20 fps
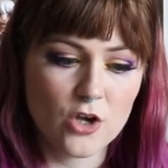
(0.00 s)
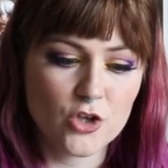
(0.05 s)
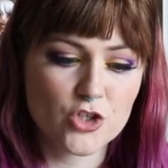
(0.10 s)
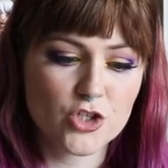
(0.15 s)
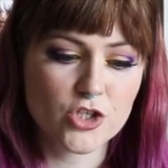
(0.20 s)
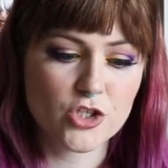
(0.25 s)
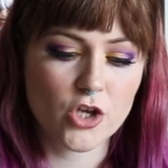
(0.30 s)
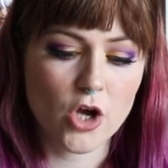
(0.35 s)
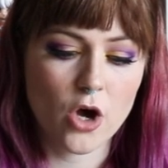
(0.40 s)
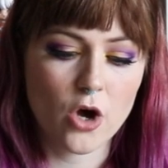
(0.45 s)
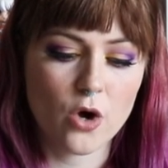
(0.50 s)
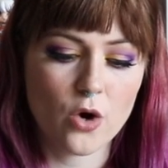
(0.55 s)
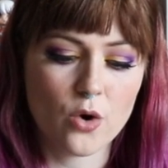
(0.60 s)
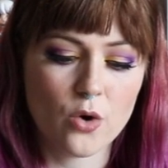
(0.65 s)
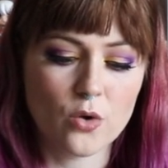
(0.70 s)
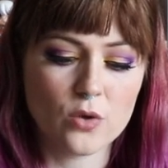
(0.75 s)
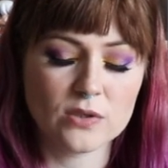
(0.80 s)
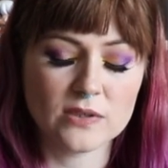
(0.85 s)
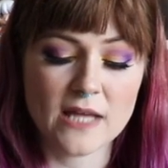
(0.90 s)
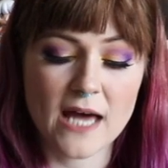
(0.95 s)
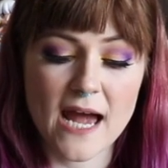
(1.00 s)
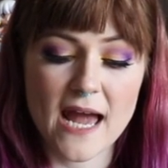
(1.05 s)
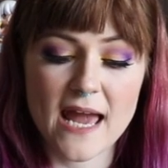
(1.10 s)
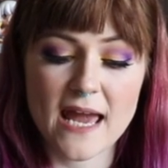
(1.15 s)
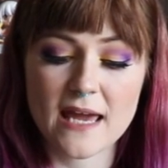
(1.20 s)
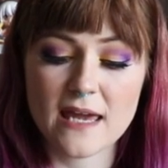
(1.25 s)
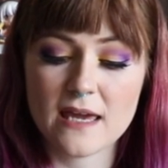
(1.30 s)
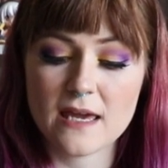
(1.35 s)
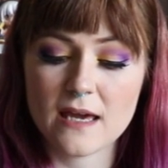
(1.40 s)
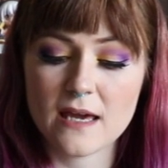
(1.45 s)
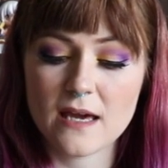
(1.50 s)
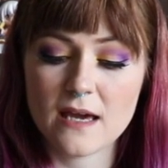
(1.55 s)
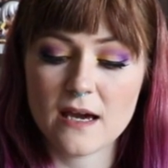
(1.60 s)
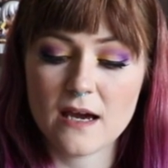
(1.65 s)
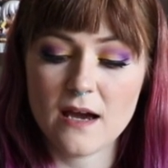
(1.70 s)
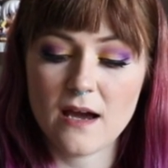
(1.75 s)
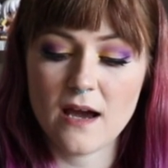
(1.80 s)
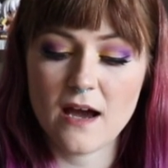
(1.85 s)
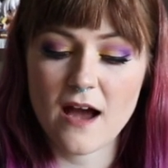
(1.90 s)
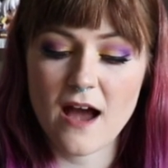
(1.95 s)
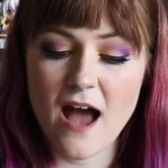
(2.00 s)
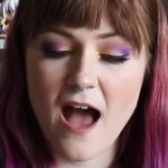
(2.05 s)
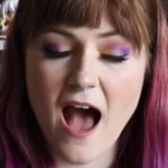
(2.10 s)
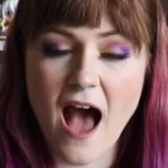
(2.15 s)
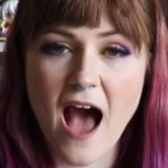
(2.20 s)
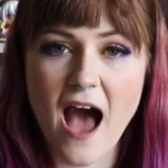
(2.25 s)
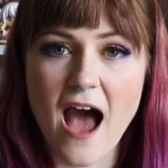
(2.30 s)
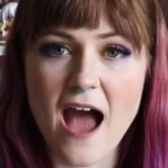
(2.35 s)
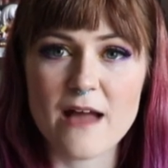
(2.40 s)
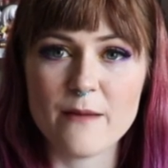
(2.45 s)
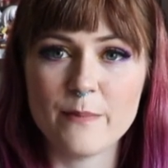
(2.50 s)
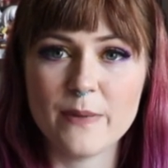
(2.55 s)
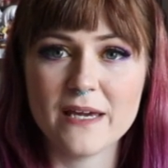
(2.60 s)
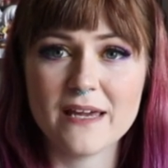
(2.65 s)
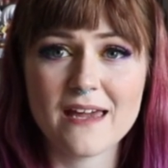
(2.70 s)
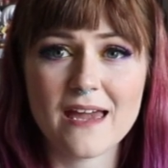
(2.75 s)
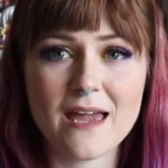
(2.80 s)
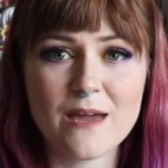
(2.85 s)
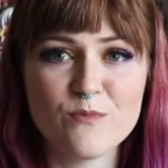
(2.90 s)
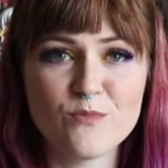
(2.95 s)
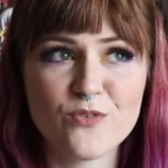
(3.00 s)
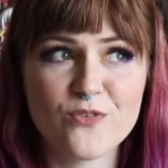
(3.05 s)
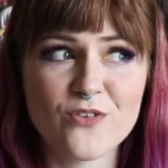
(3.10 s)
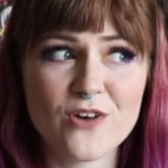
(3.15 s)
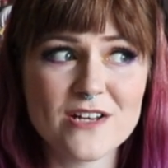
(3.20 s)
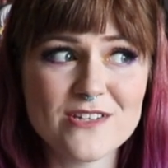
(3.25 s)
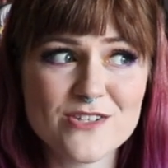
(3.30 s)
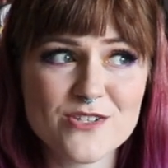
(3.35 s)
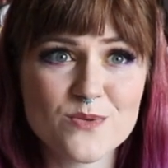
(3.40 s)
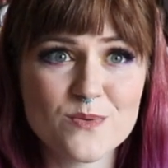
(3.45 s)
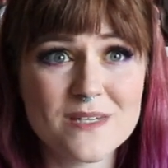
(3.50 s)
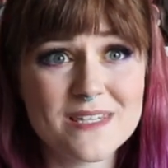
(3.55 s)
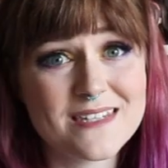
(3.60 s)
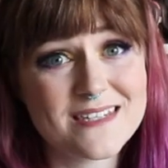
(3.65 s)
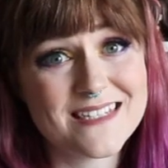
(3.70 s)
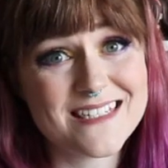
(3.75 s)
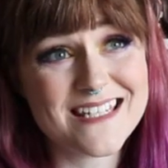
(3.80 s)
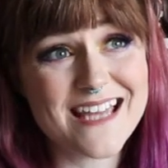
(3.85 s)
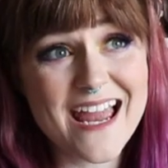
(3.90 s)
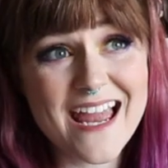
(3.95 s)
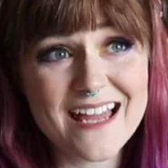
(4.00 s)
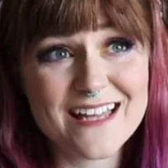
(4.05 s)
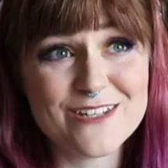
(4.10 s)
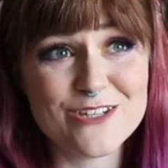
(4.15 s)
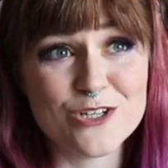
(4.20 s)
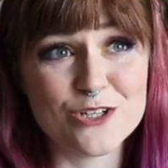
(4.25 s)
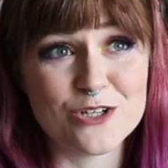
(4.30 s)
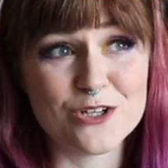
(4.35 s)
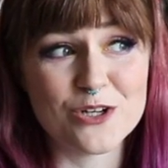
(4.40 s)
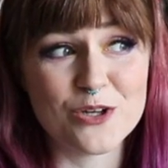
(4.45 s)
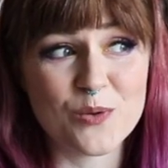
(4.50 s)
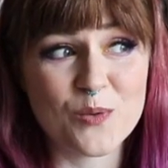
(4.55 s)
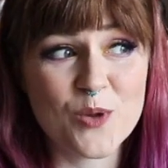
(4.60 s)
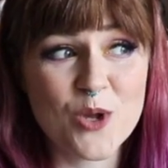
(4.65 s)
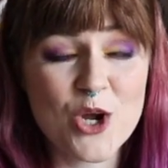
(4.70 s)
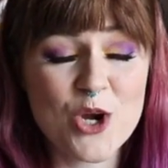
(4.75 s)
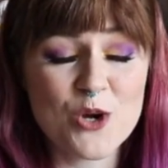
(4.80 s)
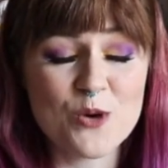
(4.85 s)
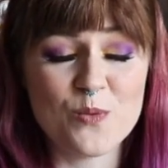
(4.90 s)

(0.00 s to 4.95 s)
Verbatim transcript: So like I became friends with Daniel,